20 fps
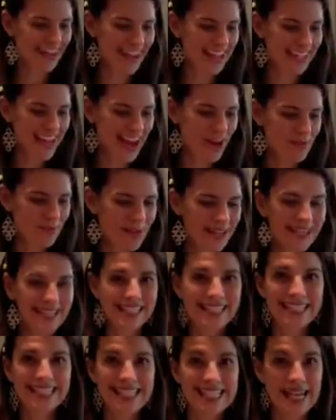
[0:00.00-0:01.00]
Okay, now I'm going
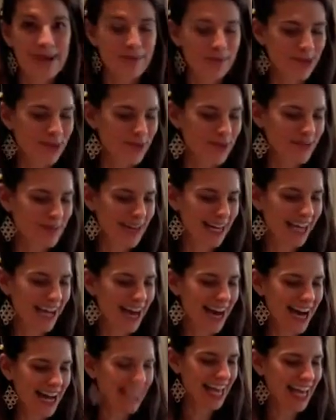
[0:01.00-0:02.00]
to assemble the
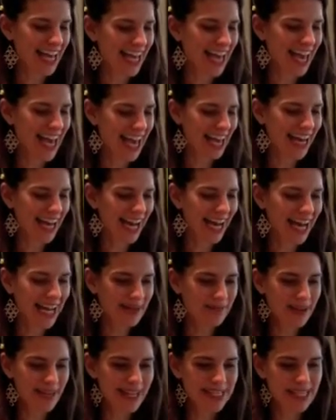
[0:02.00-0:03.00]
manicotti, and
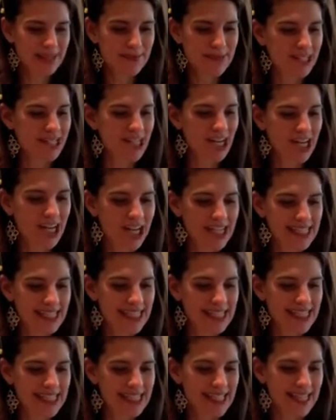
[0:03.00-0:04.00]
I made some
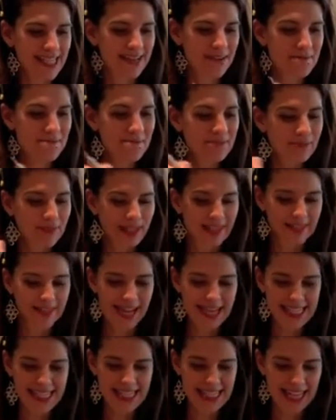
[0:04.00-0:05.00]
sauce
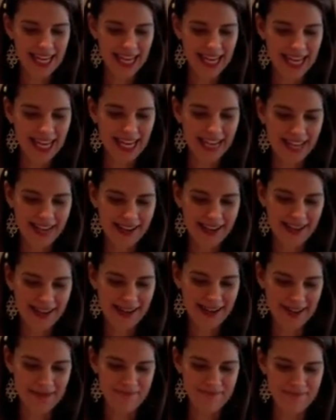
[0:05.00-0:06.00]
last night,
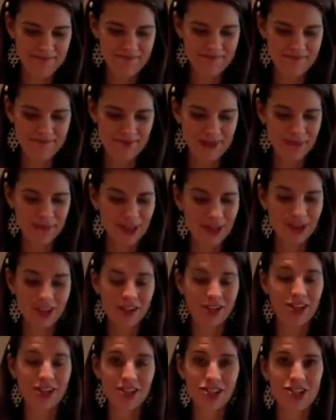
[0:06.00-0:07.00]
but you
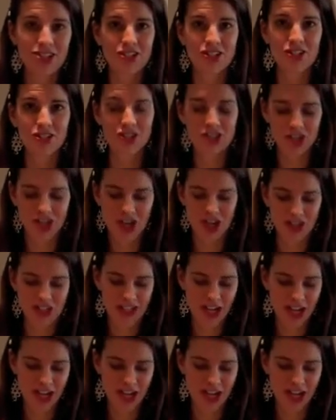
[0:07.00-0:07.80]
can just use a jarred